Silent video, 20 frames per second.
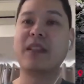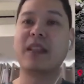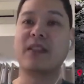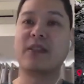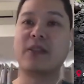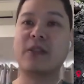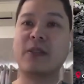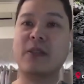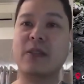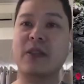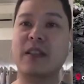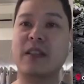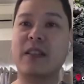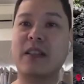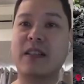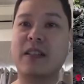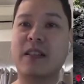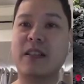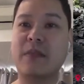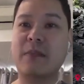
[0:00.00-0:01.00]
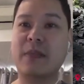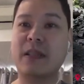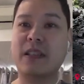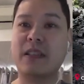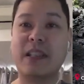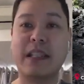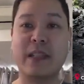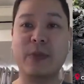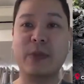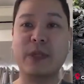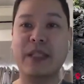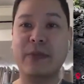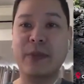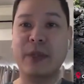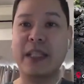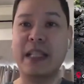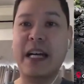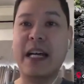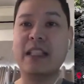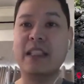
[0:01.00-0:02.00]
So like
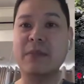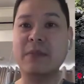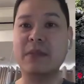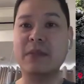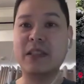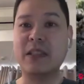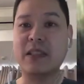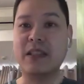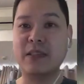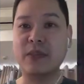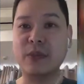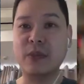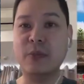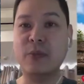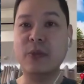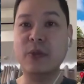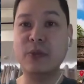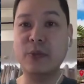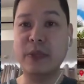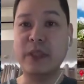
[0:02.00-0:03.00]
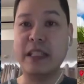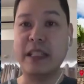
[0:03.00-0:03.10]
with Adam's Zublu,